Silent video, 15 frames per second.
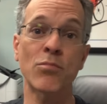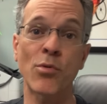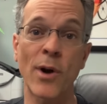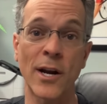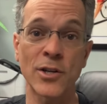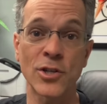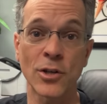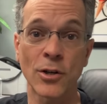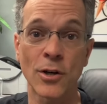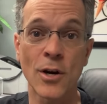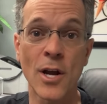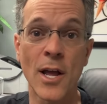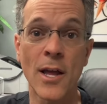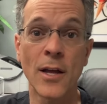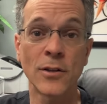
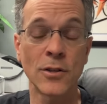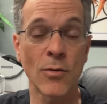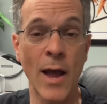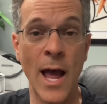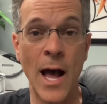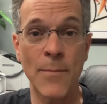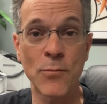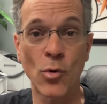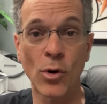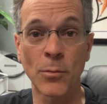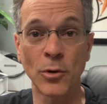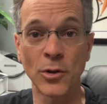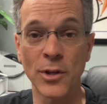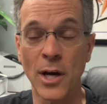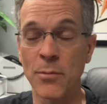pressure to
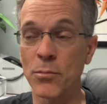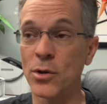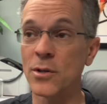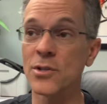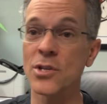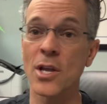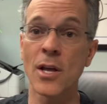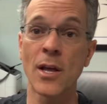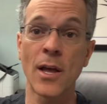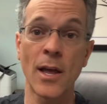abnormal numbers,